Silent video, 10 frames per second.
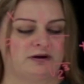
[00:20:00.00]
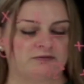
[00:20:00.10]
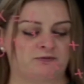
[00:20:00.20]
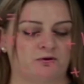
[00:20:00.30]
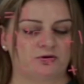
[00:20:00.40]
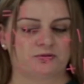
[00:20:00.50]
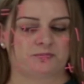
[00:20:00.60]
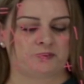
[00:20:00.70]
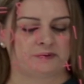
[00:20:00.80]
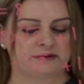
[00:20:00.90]
a fourth
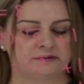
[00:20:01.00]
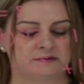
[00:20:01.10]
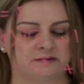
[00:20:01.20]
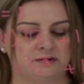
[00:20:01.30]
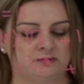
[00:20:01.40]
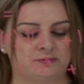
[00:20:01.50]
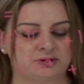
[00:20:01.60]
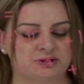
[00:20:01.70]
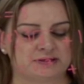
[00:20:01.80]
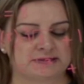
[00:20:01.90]
point,
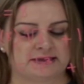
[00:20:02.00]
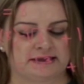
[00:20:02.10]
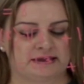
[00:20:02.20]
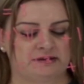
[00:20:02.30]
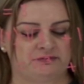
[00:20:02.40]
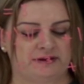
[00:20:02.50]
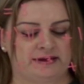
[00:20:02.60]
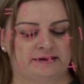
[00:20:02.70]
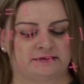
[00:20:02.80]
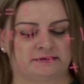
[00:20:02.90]
which is
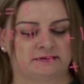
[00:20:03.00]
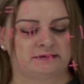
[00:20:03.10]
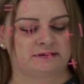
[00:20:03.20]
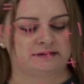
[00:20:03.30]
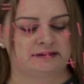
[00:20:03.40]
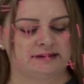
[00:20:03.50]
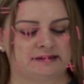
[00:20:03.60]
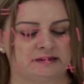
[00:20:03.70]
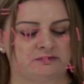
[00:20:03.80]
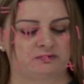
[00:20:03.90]
-8,
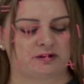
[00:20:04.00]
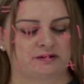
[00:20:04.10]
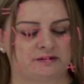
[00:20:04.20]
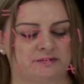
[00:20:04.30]
-1.